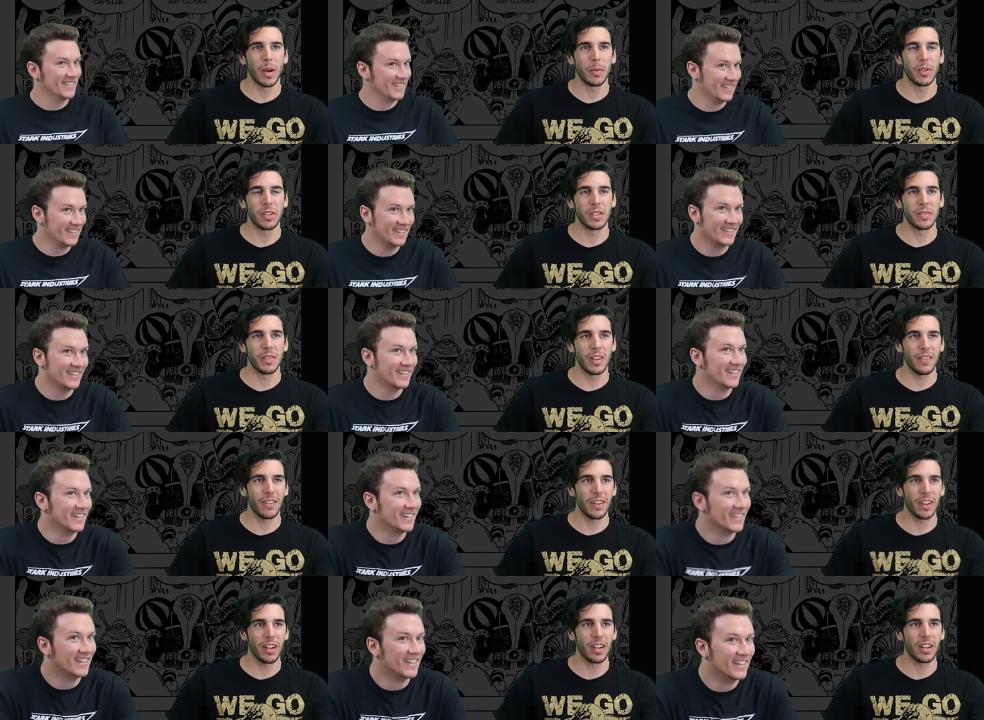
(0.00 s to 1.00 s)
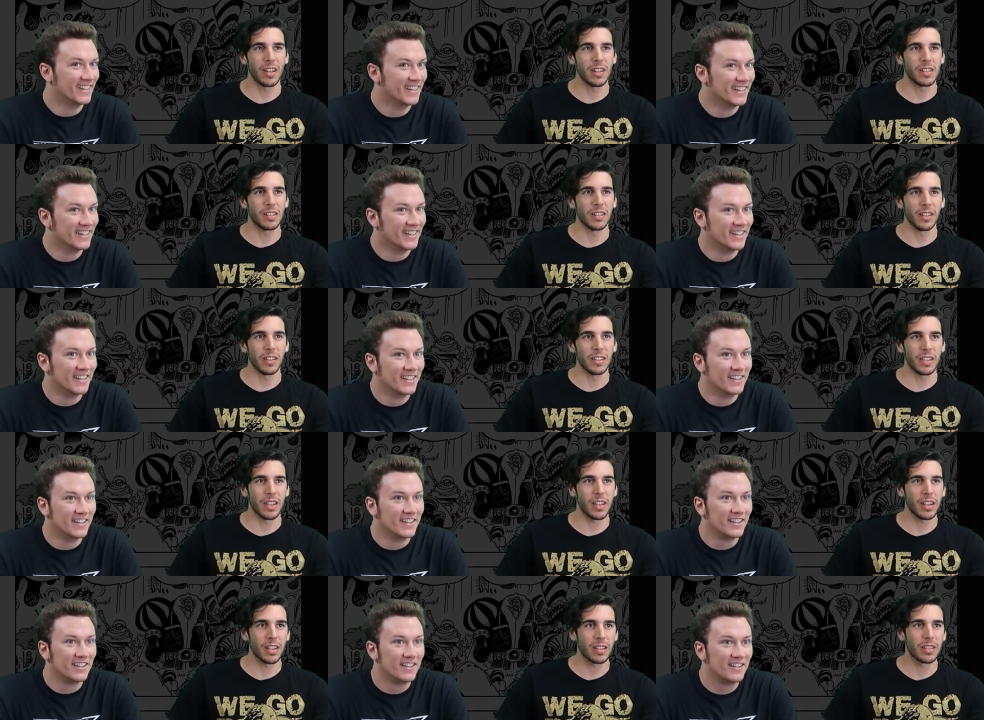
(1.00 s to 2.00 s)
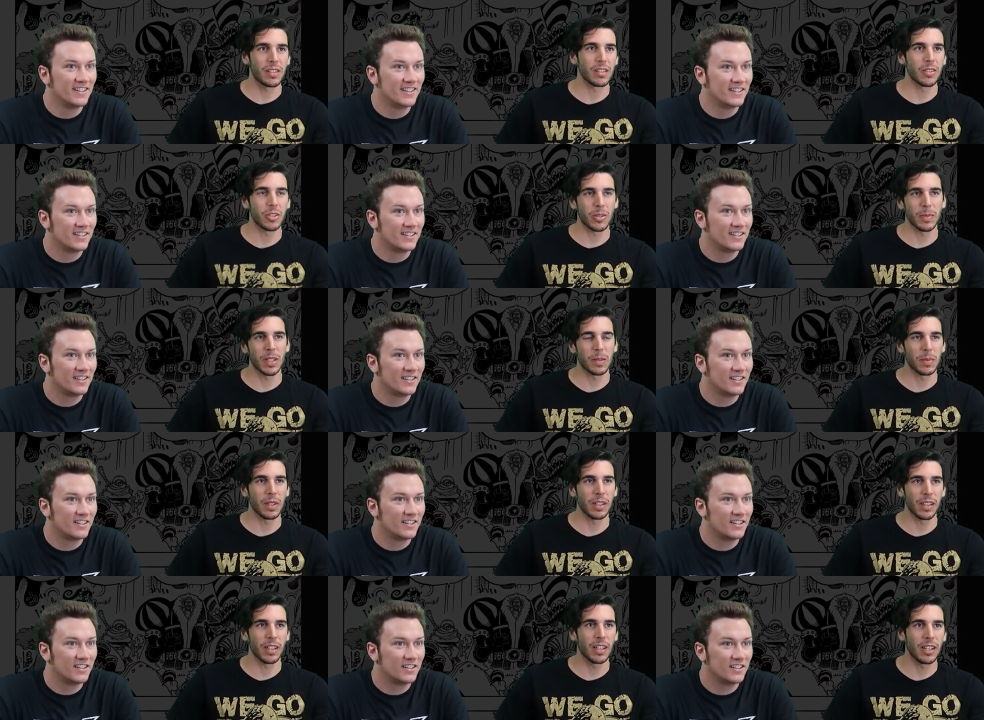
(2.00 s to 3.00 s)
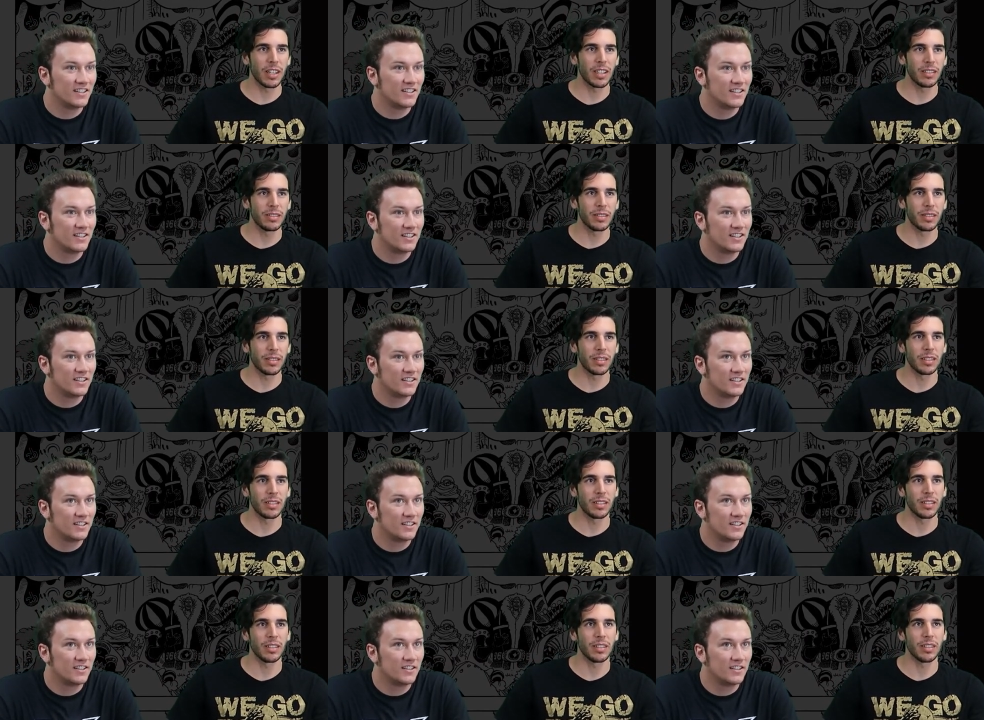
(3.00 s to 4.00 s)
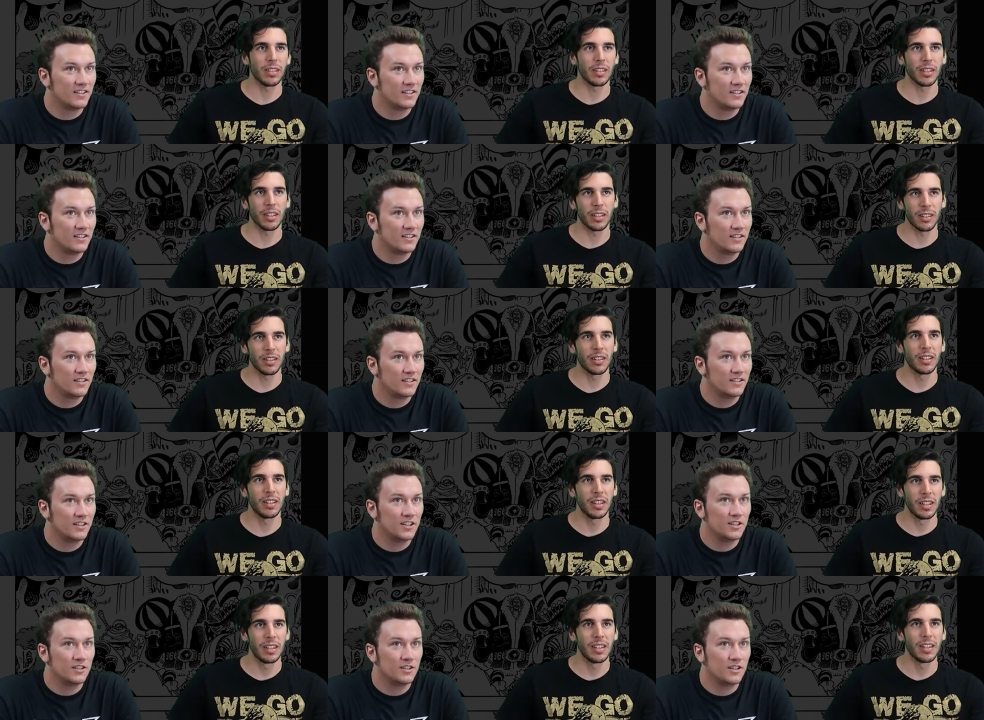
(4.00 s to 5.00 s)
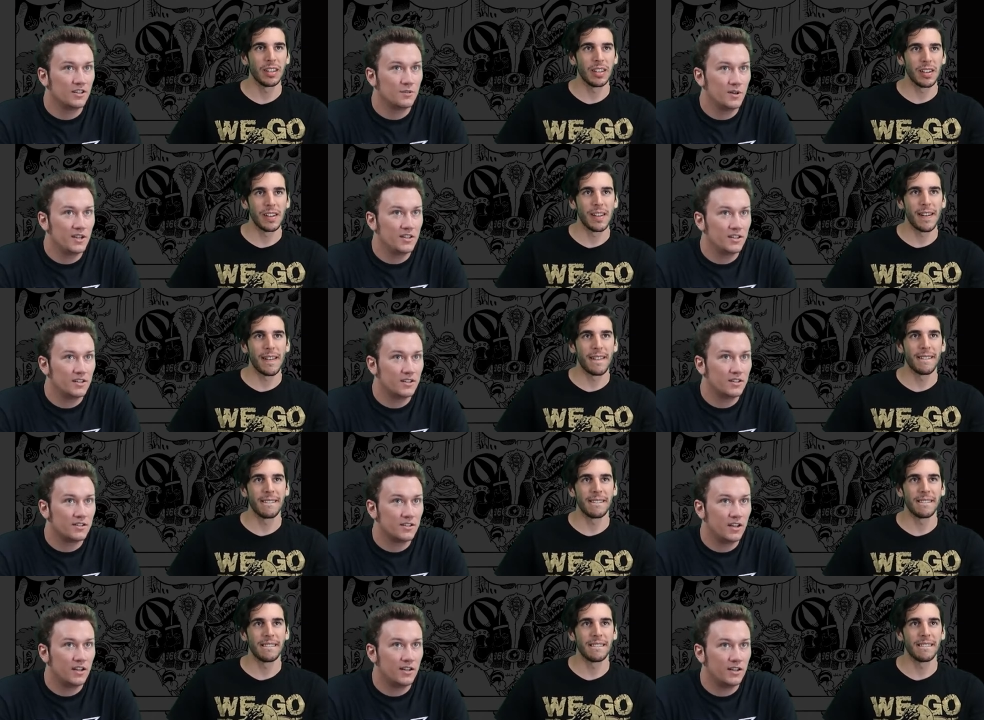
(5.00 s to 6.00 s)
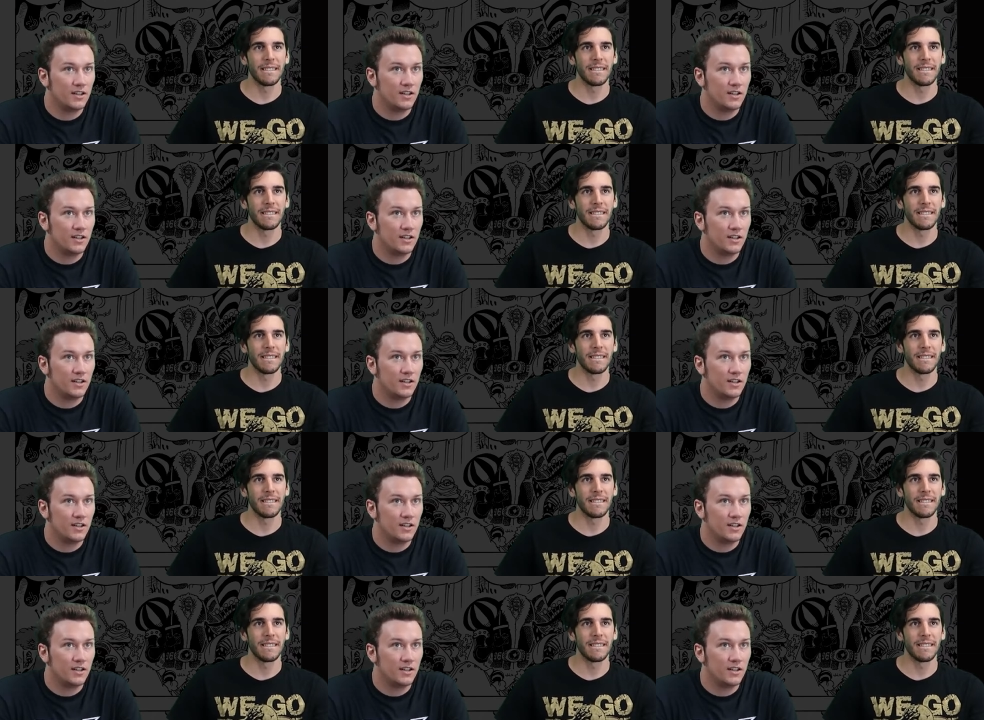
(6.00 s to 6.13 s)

Speaker 1: Mama's vivre card is still intact, so she must be alive. Okay. The, the way that they're saying